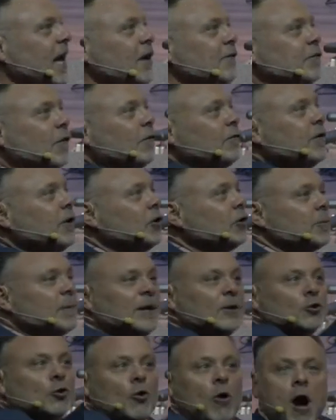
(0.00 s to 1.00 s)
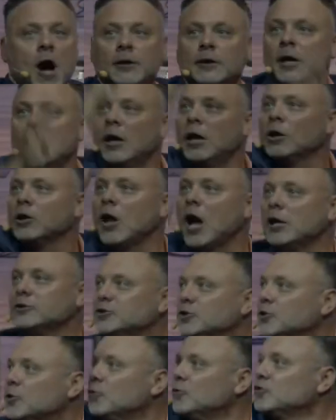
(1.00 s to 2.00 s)
He fulfilled them in
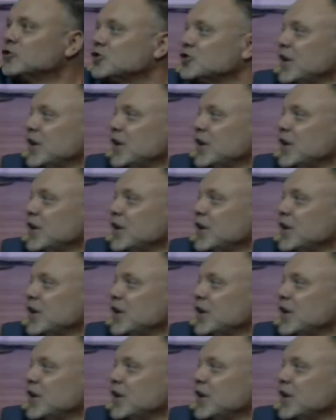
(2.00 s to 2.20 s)
chronological